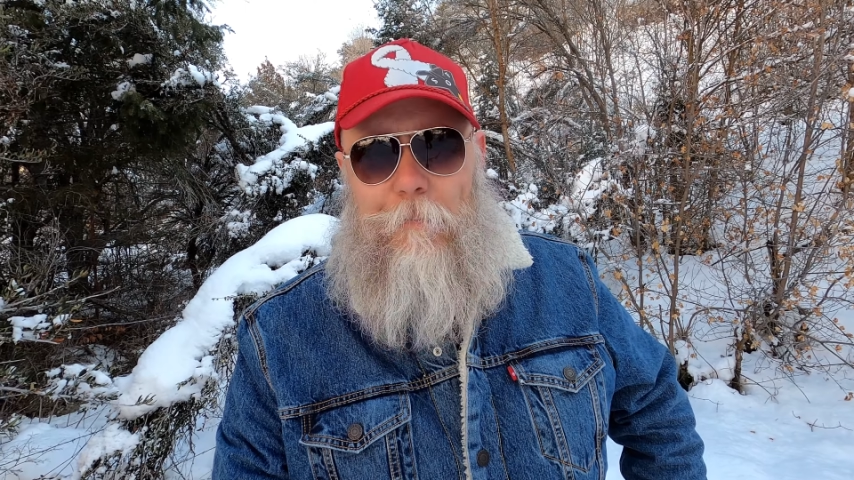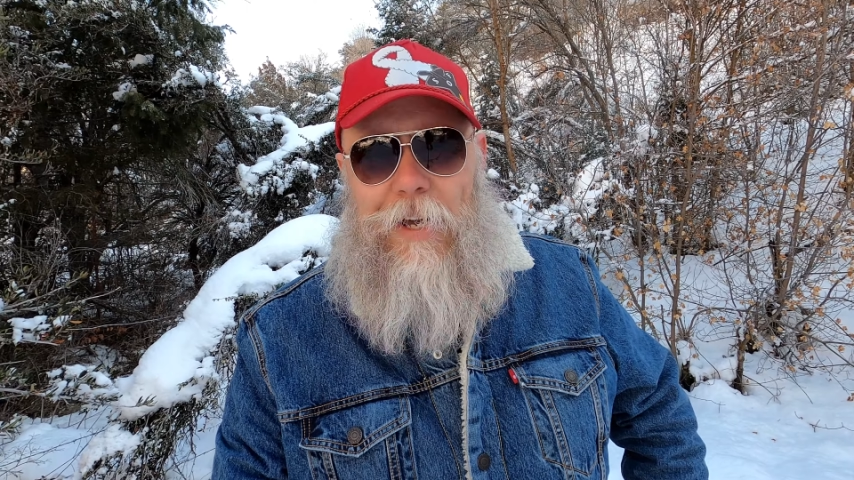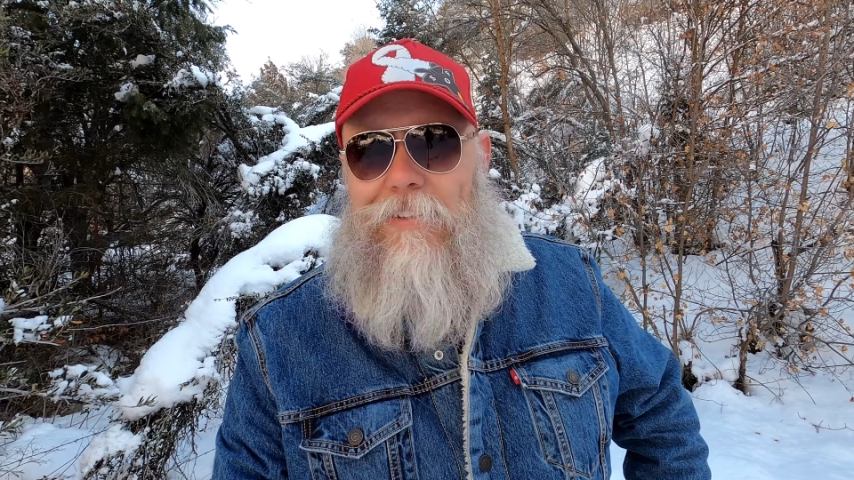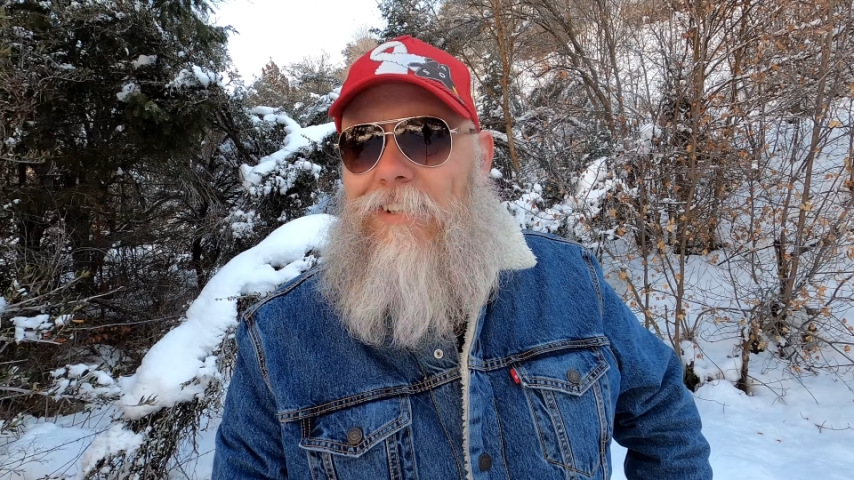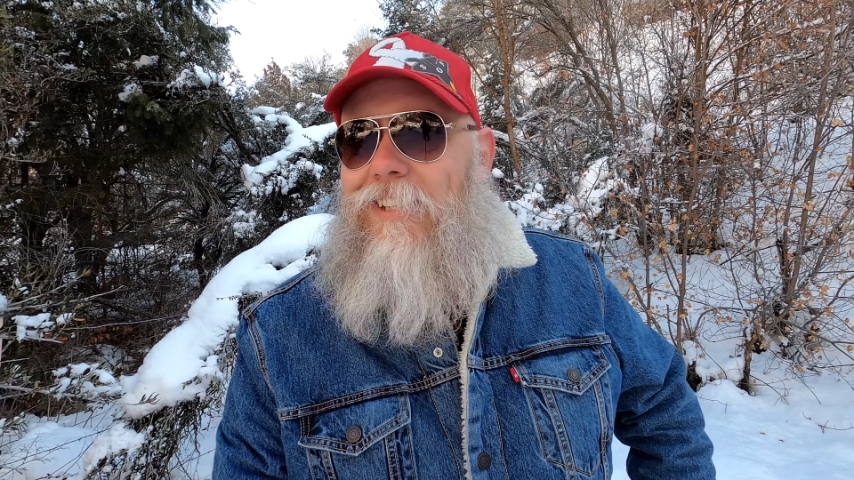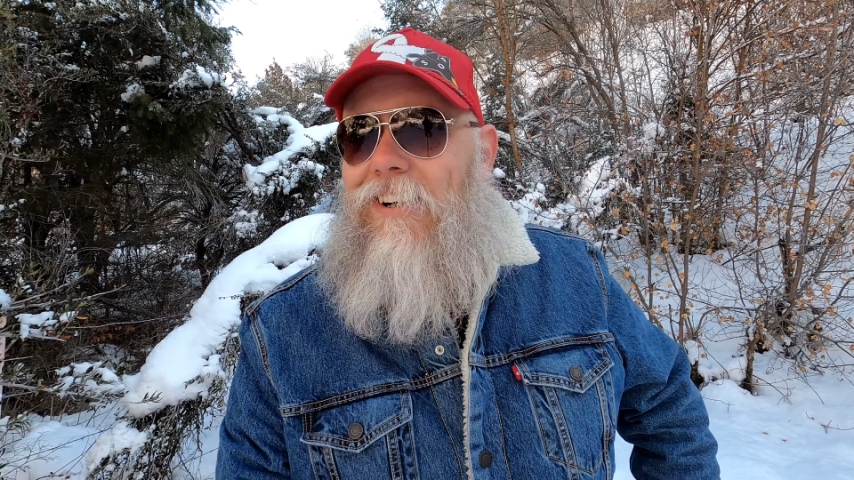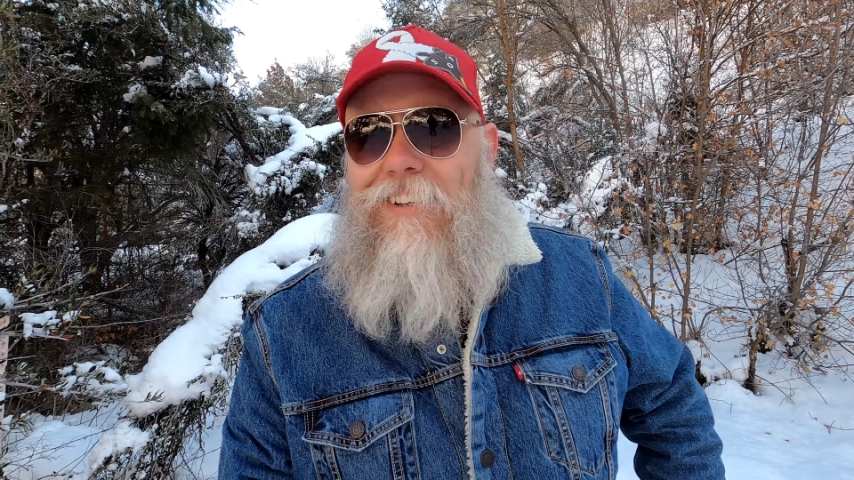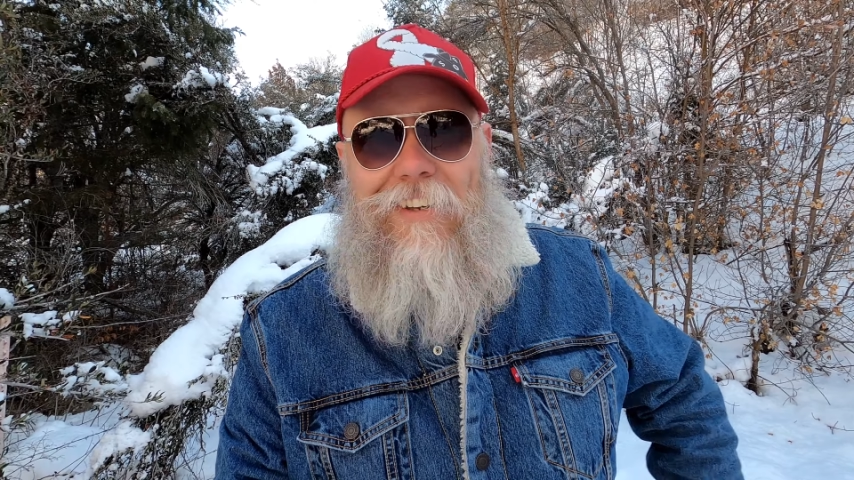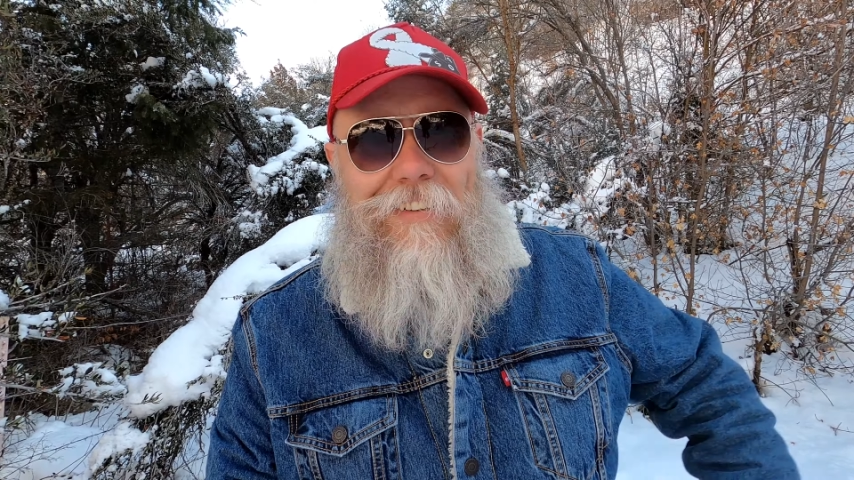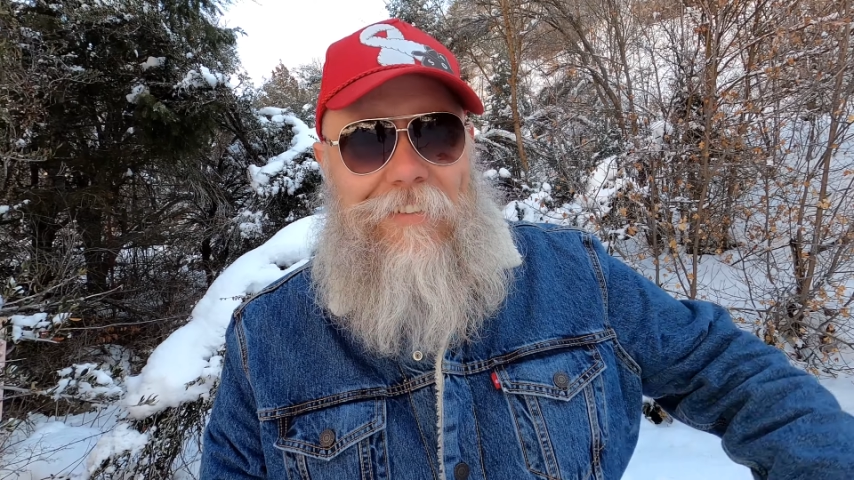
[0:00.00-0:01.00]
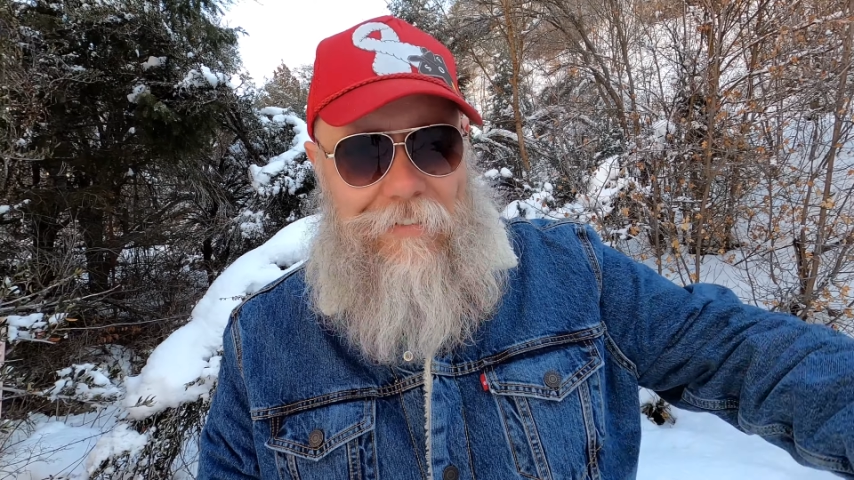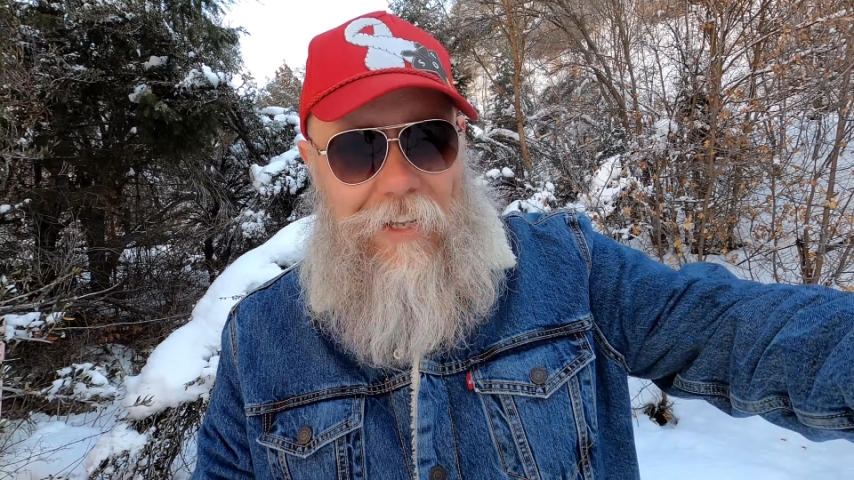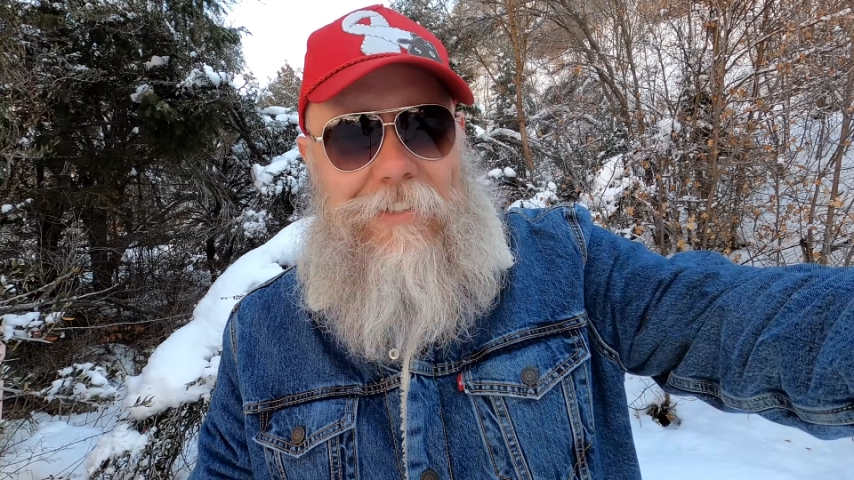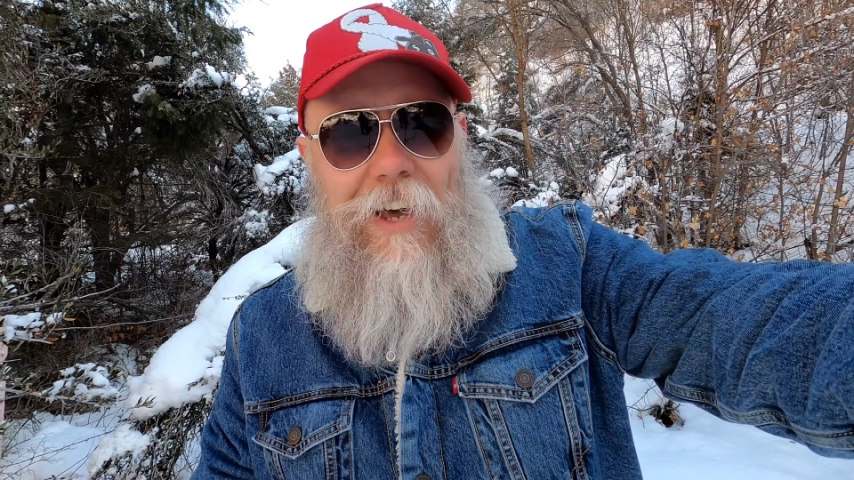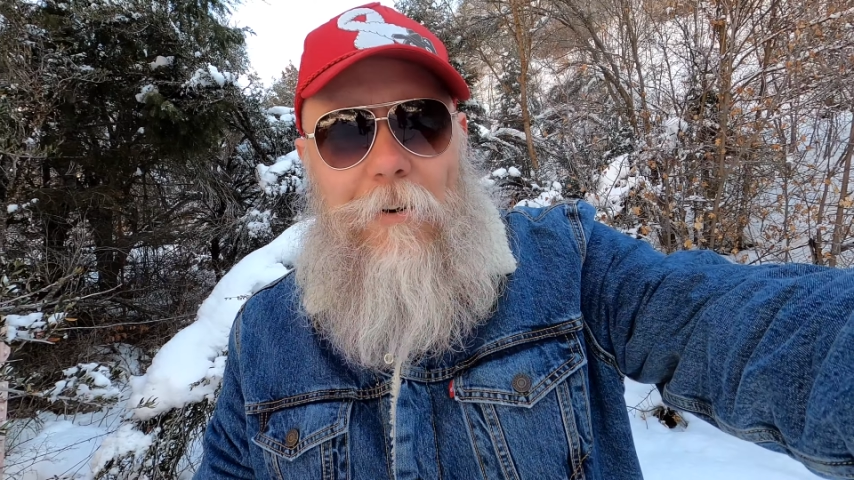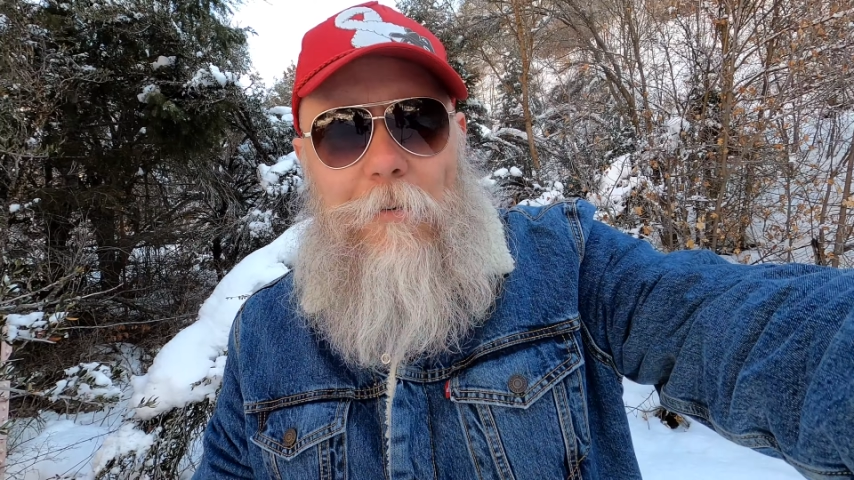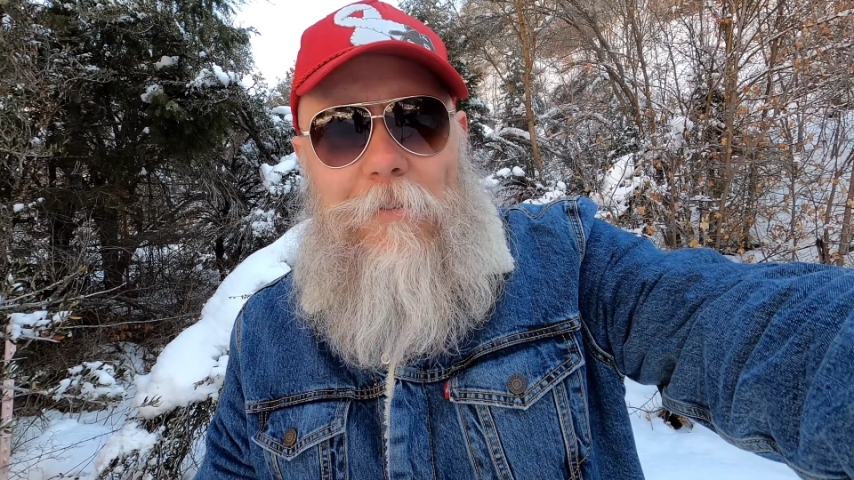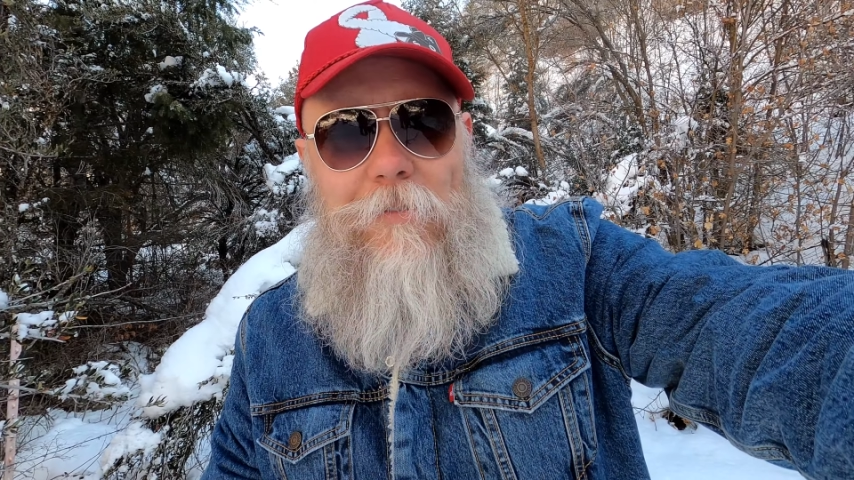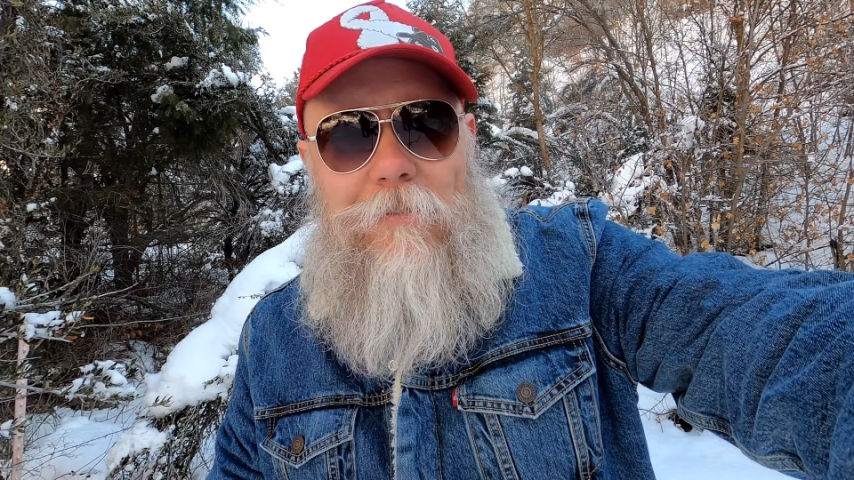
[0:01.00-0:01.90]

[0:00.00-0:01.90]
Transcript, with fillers: I'm about to show you. Let's go.